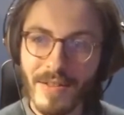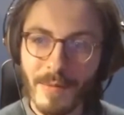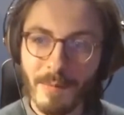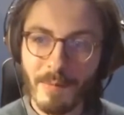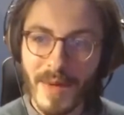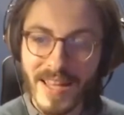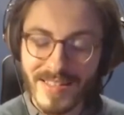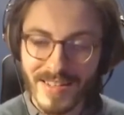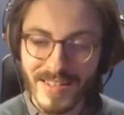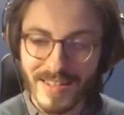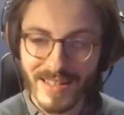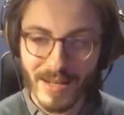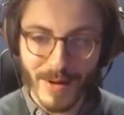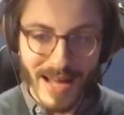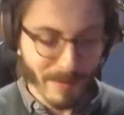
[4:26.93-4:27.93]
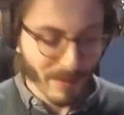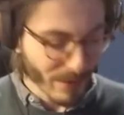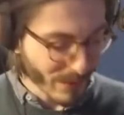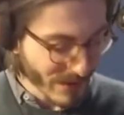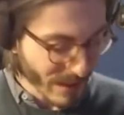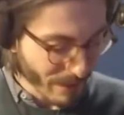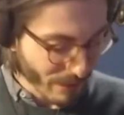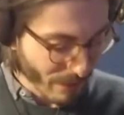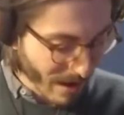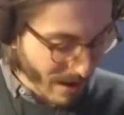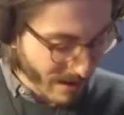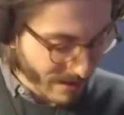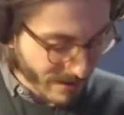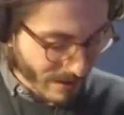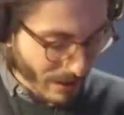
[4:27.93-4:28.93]
basically what happened was they
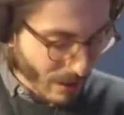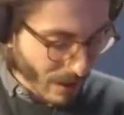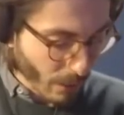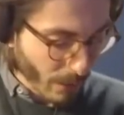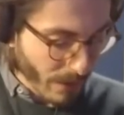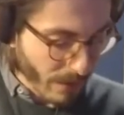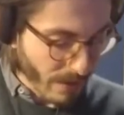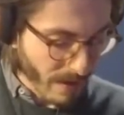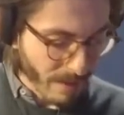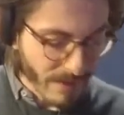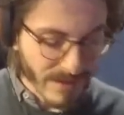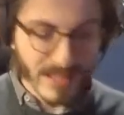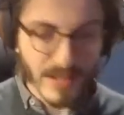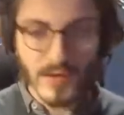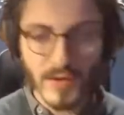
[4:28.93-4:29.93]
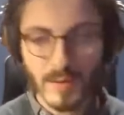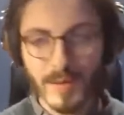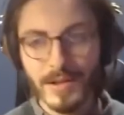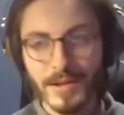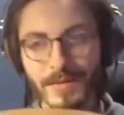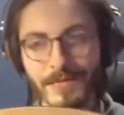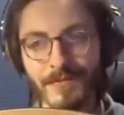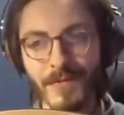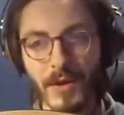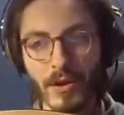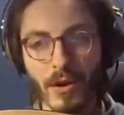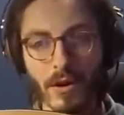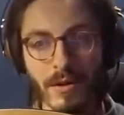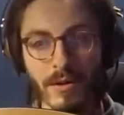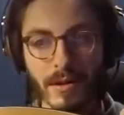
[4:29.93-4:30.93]
brought along with them this instrument
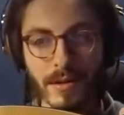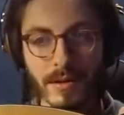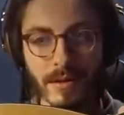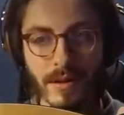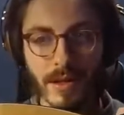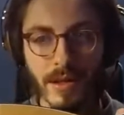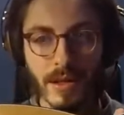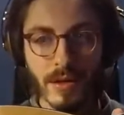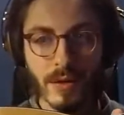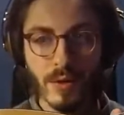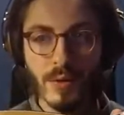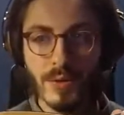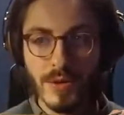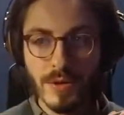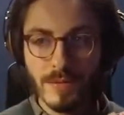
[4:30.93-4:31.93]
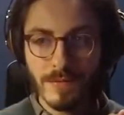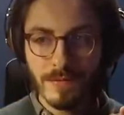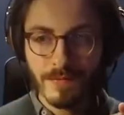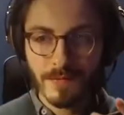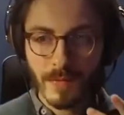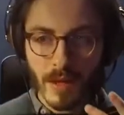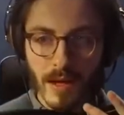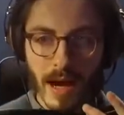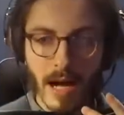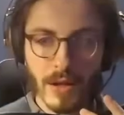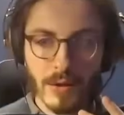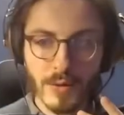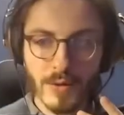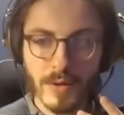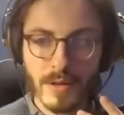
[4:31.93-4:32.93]
called the oud.
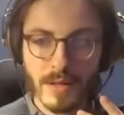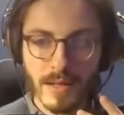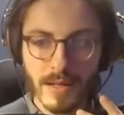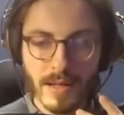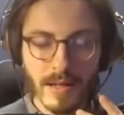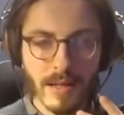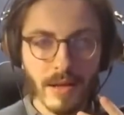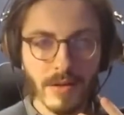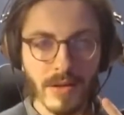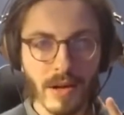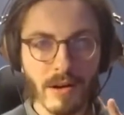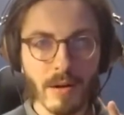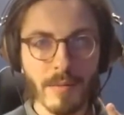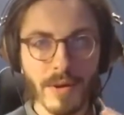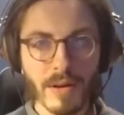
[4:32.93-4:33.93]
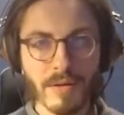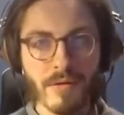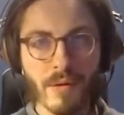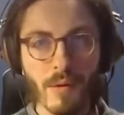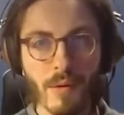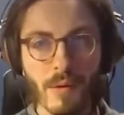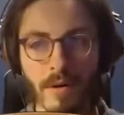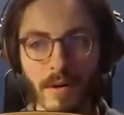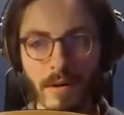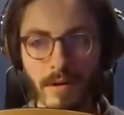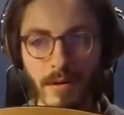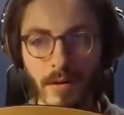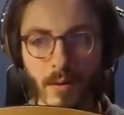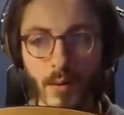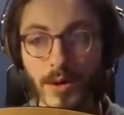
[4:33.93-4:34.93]
Al-oud is Arabic for
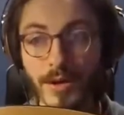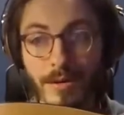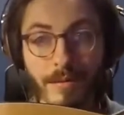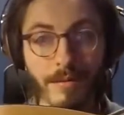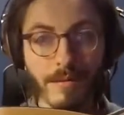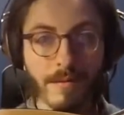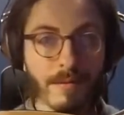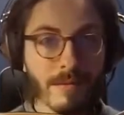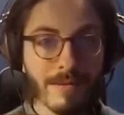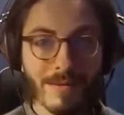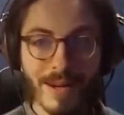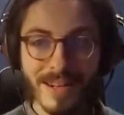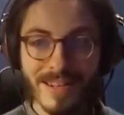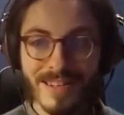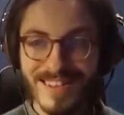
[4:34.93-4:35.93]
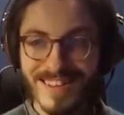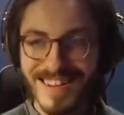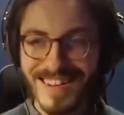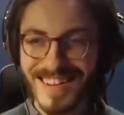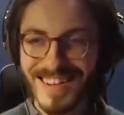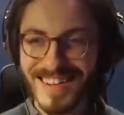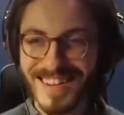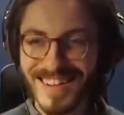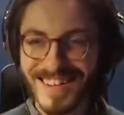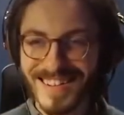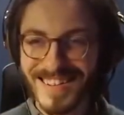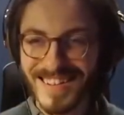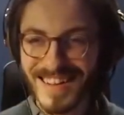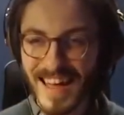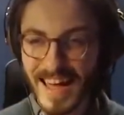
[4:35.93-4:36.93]
wood, right?
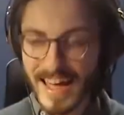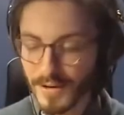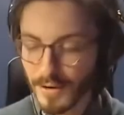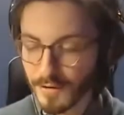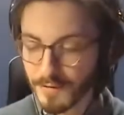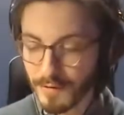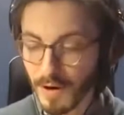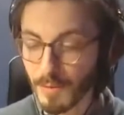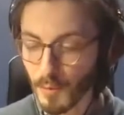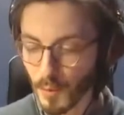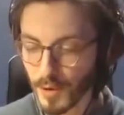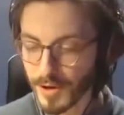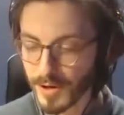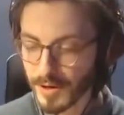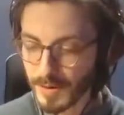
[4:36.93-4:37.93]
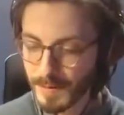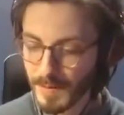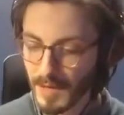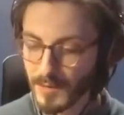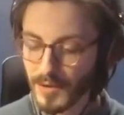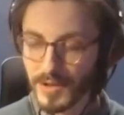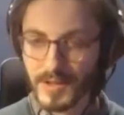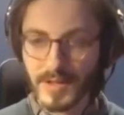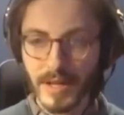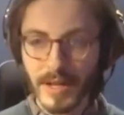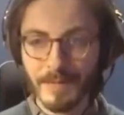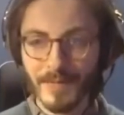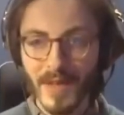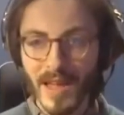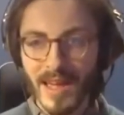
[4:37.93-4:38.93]
And they're from wood, maybe you could
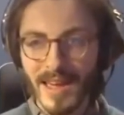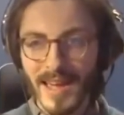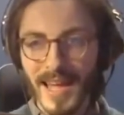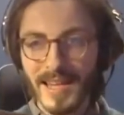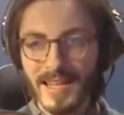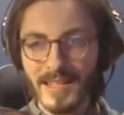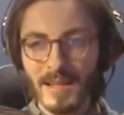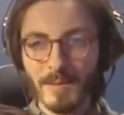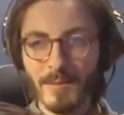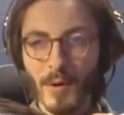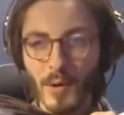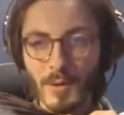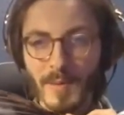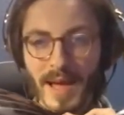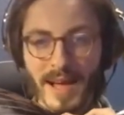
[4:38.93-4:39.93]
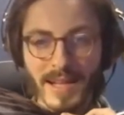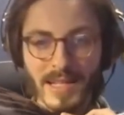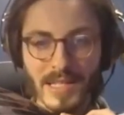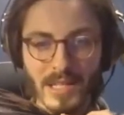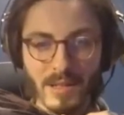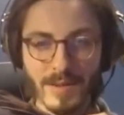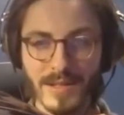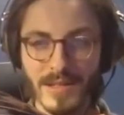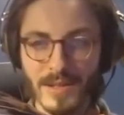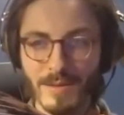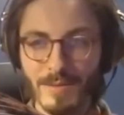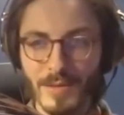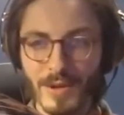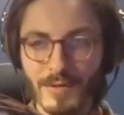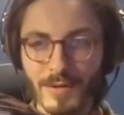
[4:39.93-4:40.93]
say. And it's a bowl back instrument, this
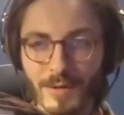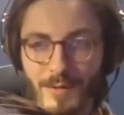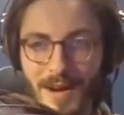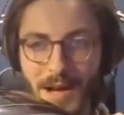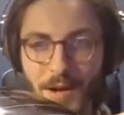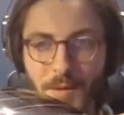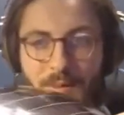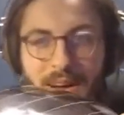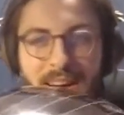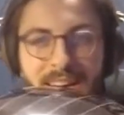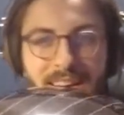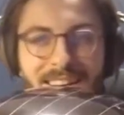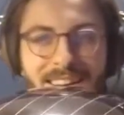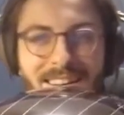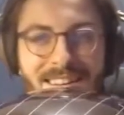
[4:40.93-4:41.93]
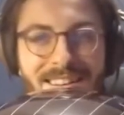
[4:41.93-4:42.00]
beautiful round back